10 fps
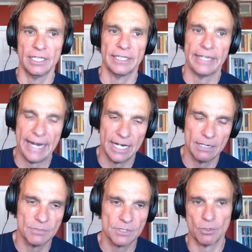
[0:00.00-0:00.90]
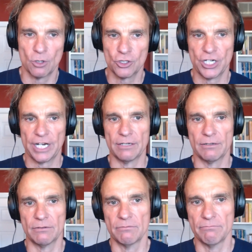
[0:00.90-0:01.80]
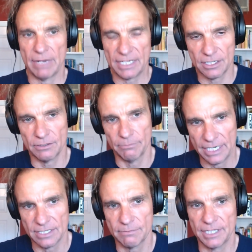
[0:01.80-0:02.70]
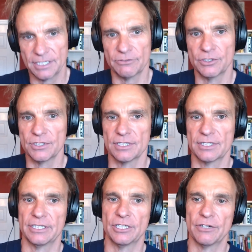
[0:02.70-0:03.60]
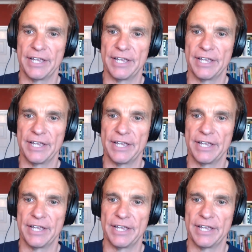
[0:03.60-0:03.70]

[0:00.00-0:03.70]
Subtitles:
games, blockchain based metaverses,